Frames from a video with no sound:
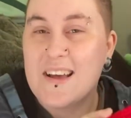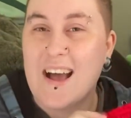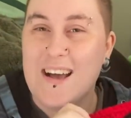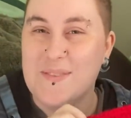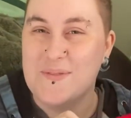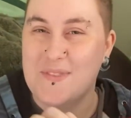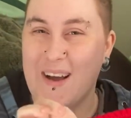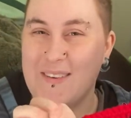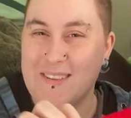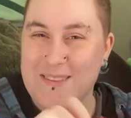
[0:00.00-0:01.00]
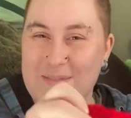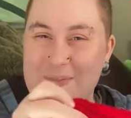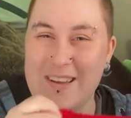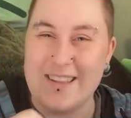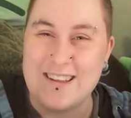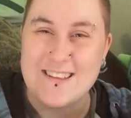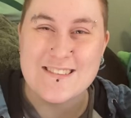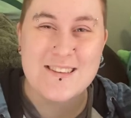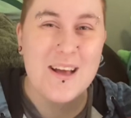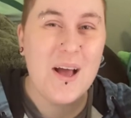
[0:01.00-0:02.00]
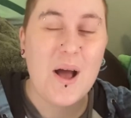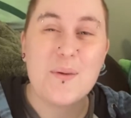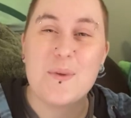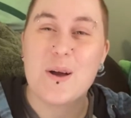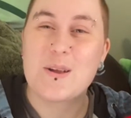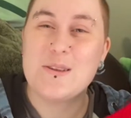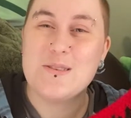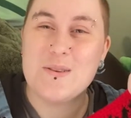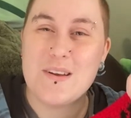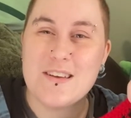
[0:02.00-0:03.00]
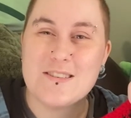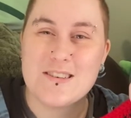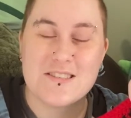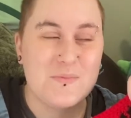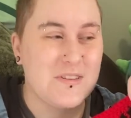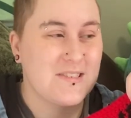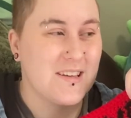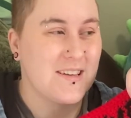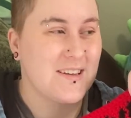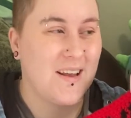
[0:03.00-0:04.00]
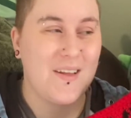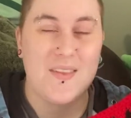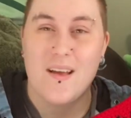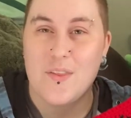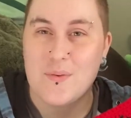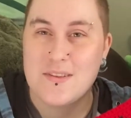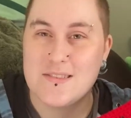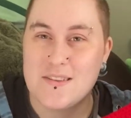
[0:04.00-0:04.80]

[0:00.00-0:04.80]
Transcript: I'm fine with it being like this. I'm not going to do any adjustments like I did on the other ones